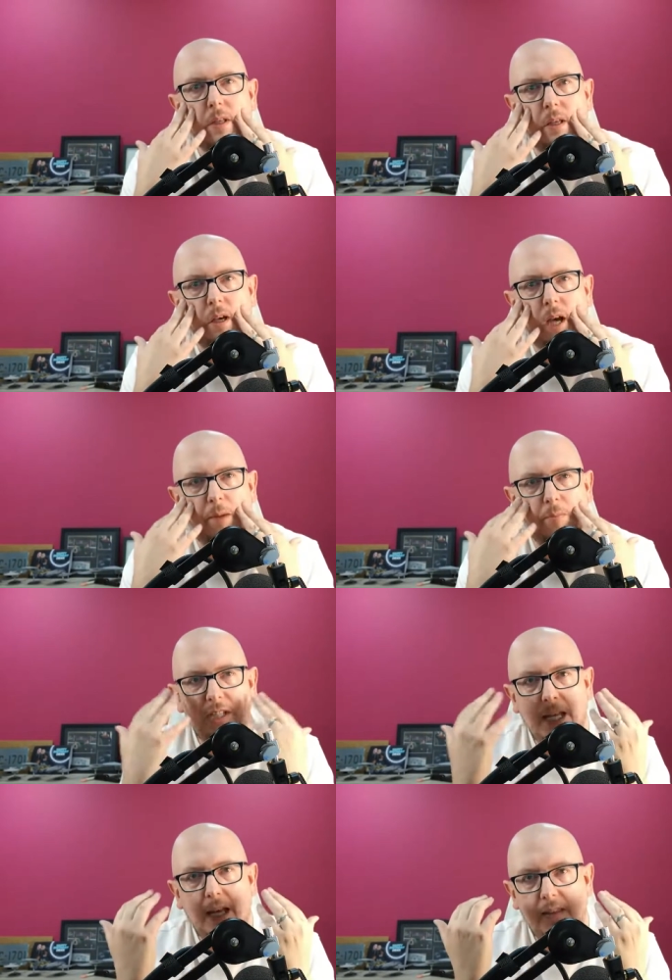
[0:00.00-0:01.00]
I'm
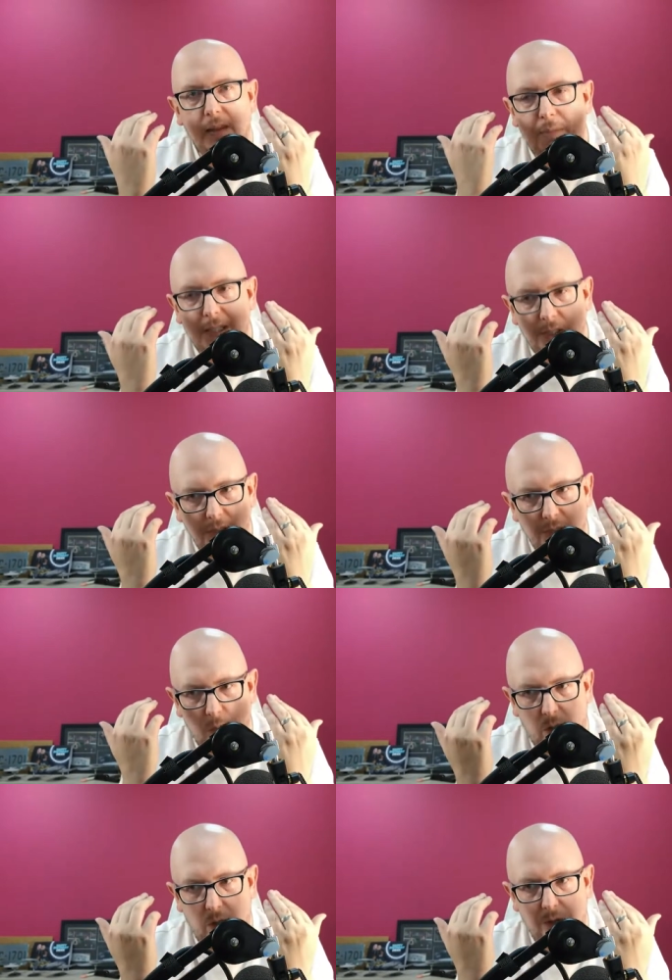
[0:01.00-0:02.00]
seeing it in the business
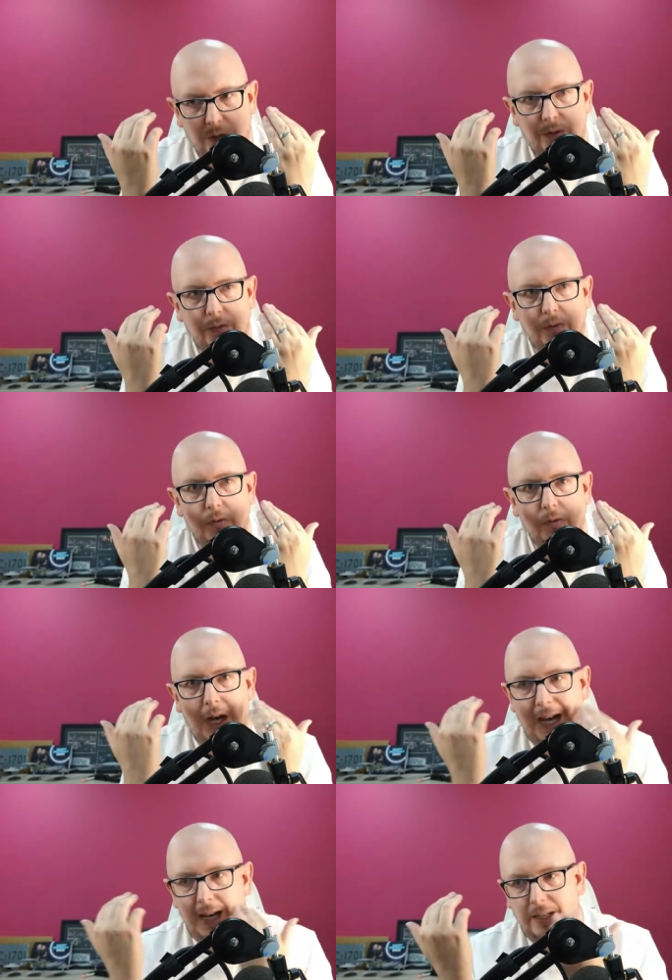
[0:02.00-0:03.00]
world.
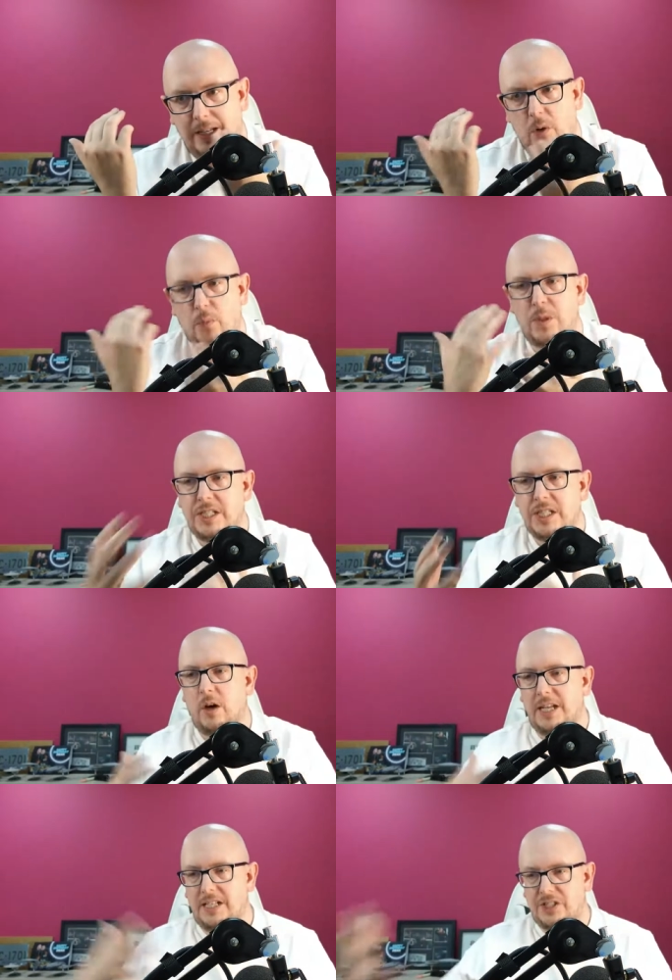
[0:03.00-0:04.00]
Uh, you know, we see it
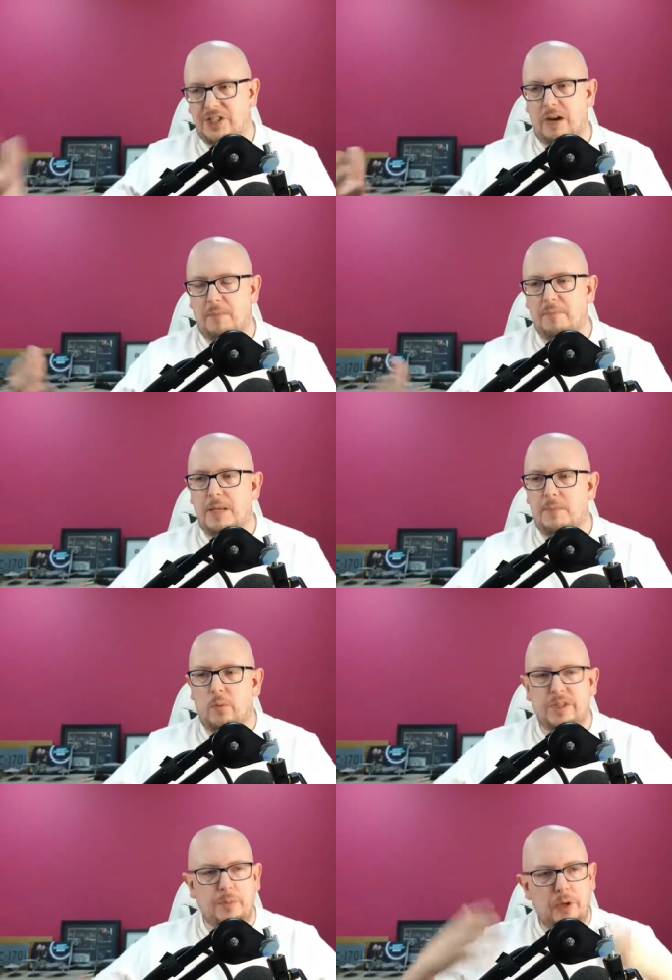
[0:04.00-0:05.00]
on Instagram, people
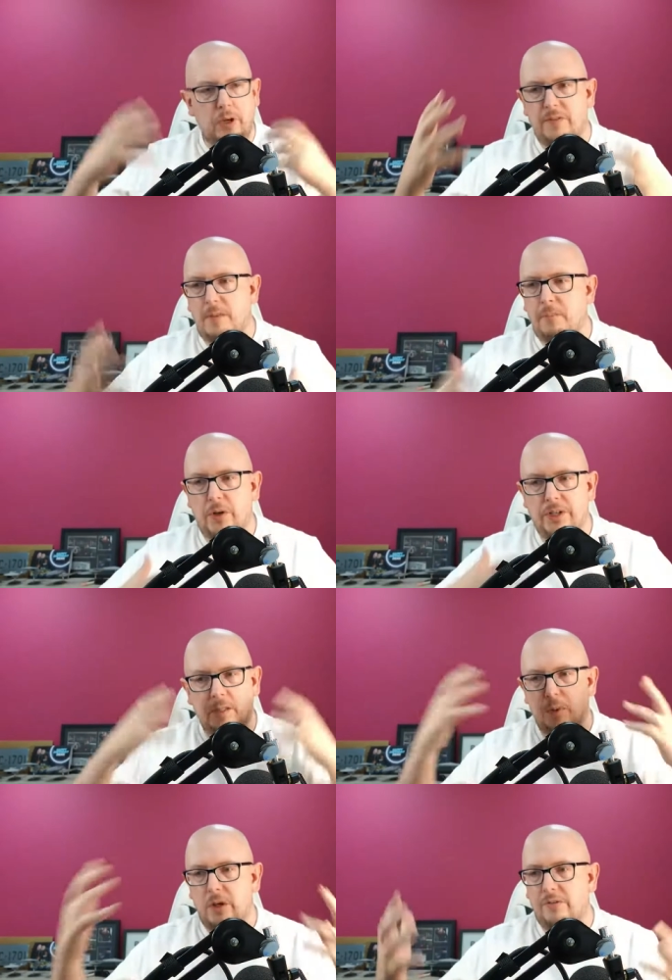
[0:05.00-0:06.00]
with the perfect body, the
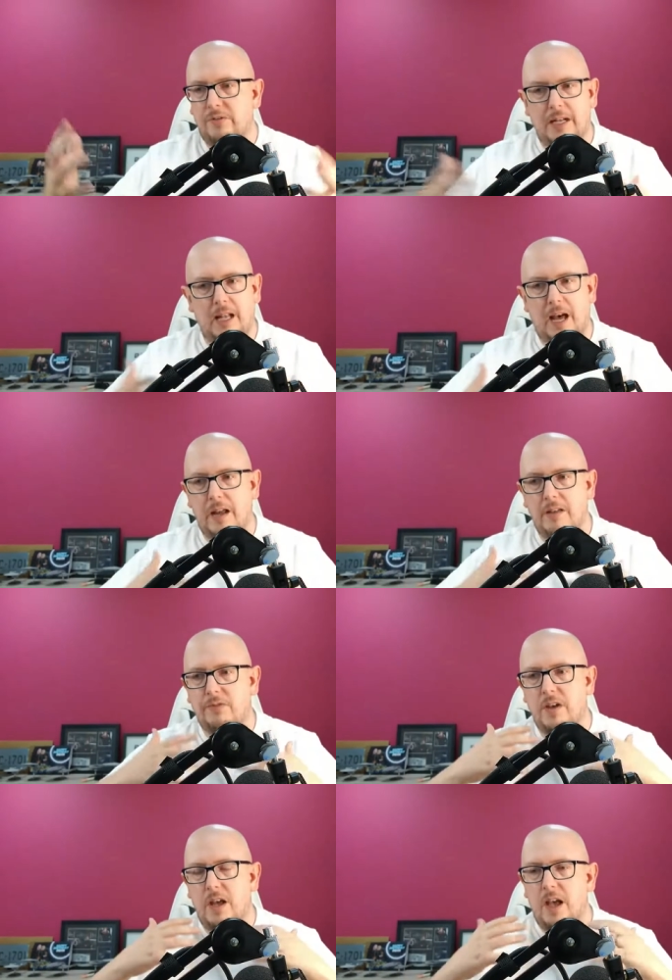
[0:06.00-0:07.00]
perfect life.
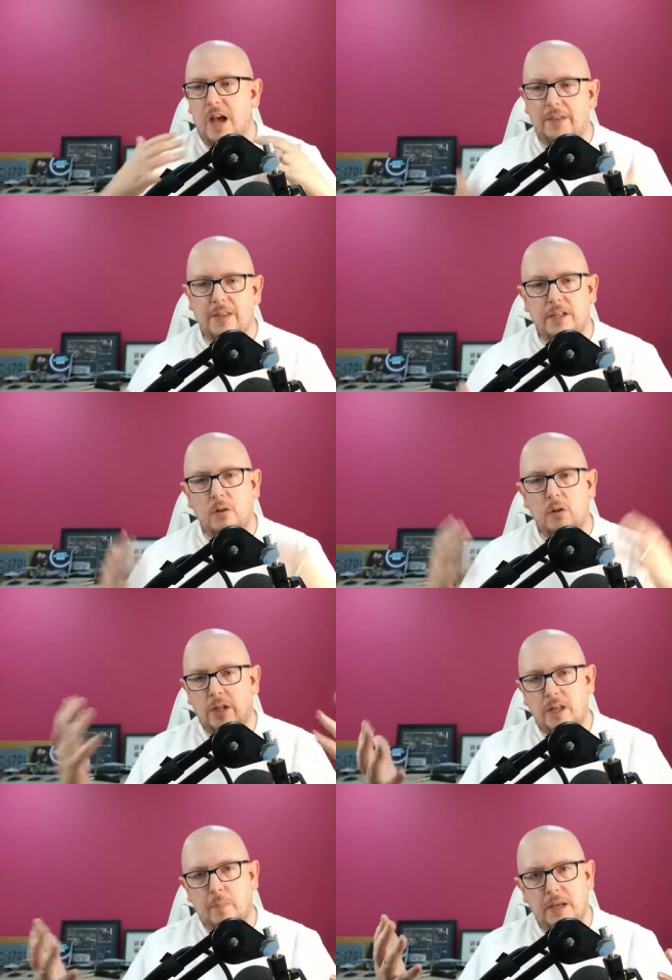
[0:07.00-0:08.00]
And then you look at
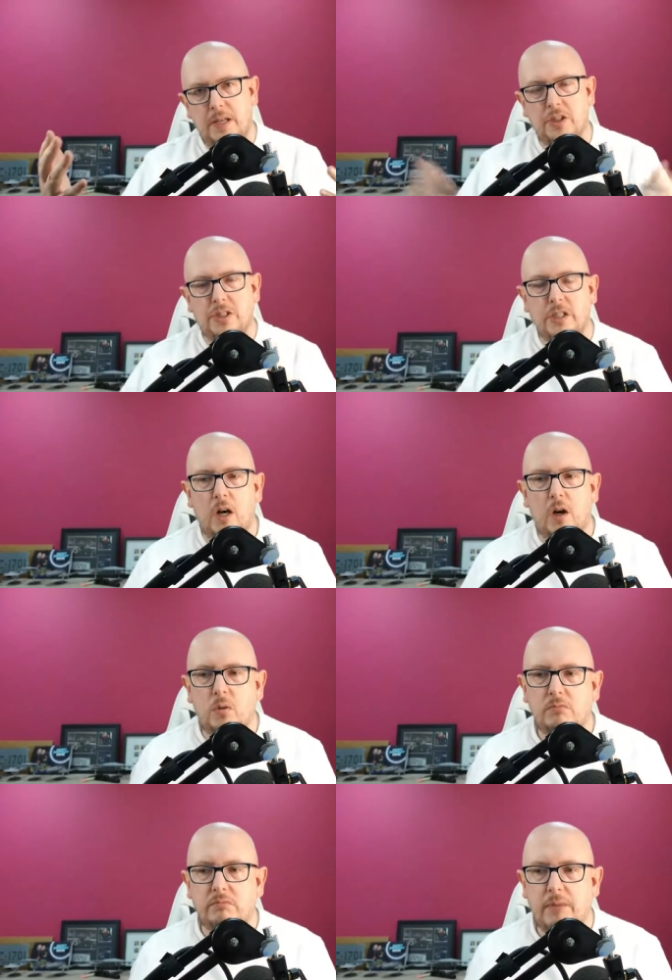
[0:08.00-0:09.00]
their pictures and go,
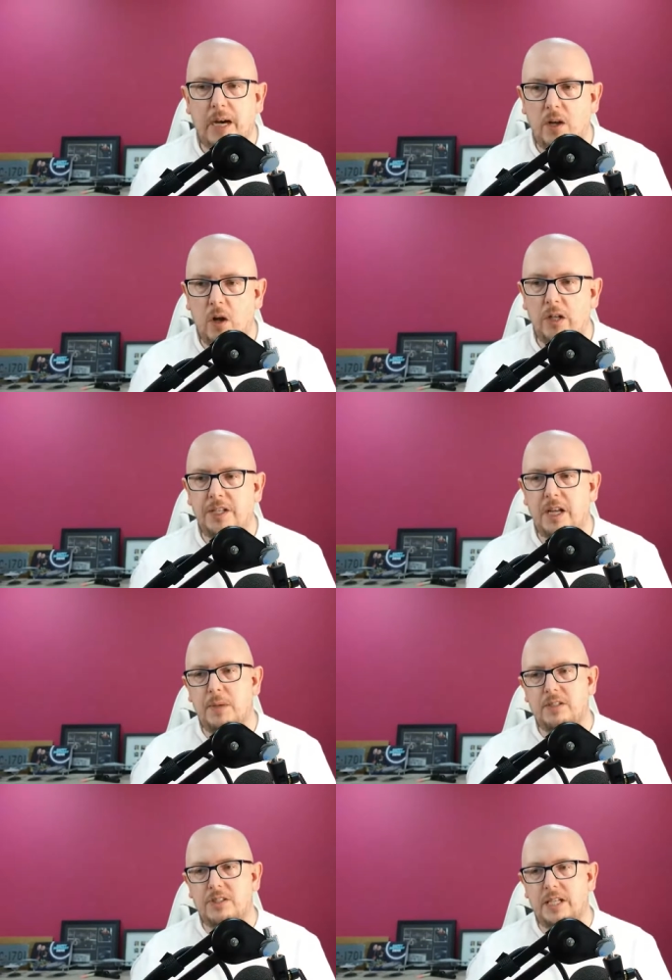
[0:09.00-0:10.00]
my holiday
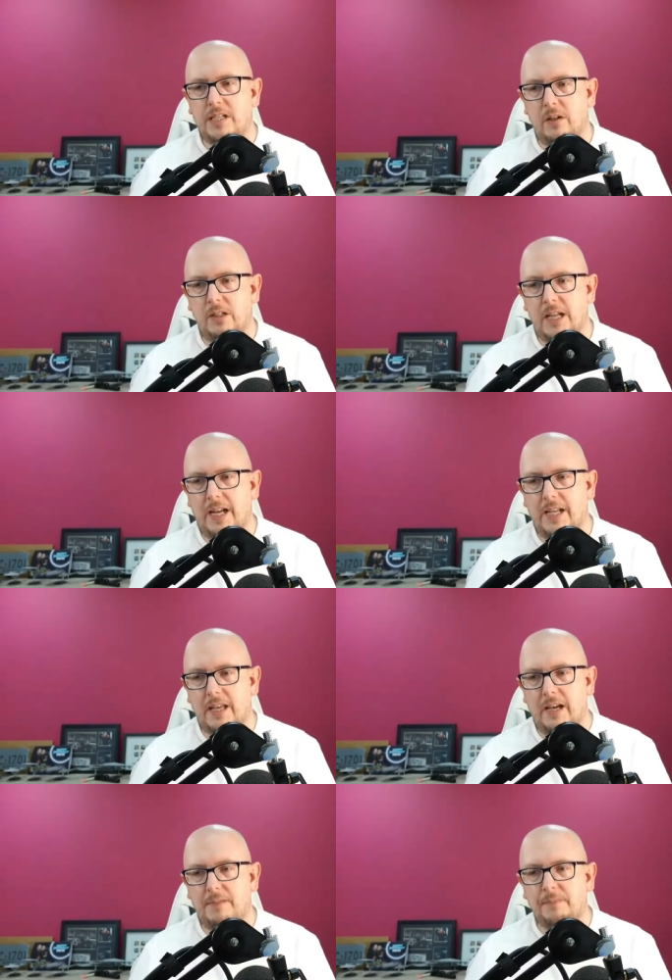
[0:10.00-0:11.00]
pics didn't look like that.